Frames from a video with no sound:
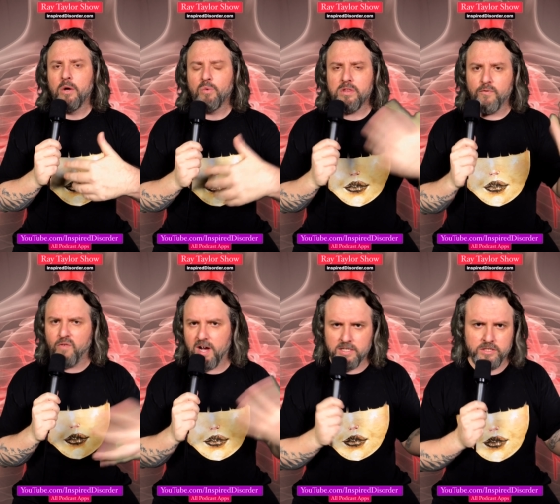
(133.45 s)
what the
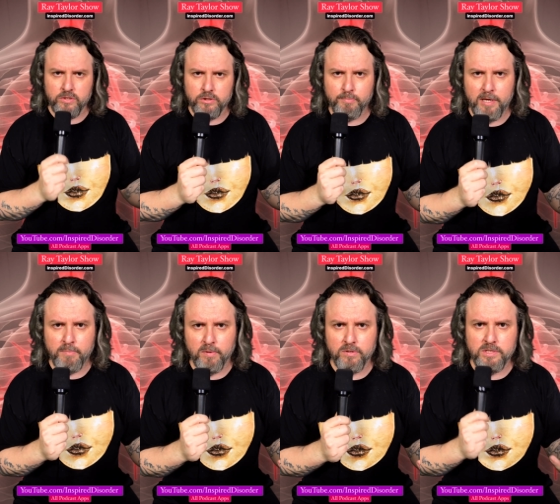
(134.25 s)
Fox News
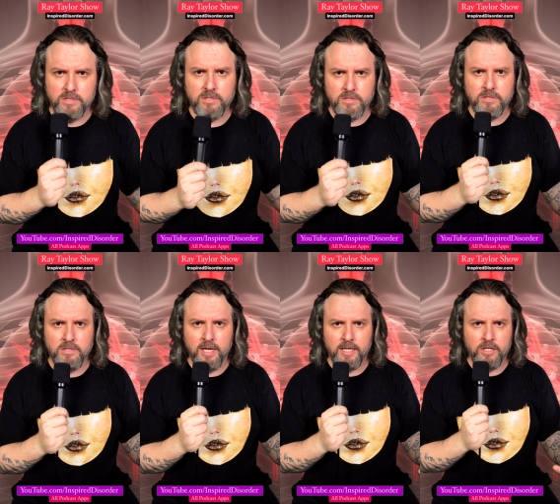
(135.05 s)
people
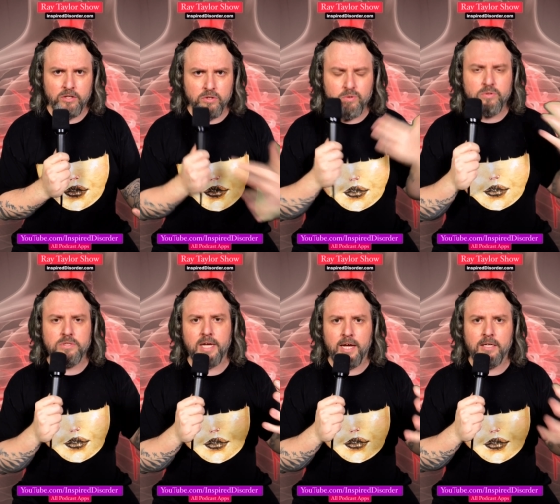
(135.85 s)
like
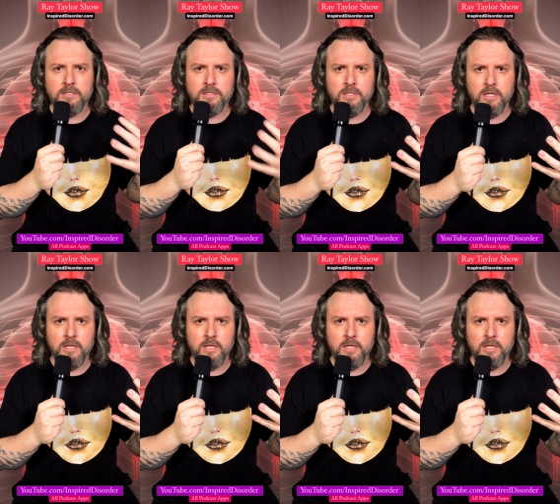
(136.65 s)
use as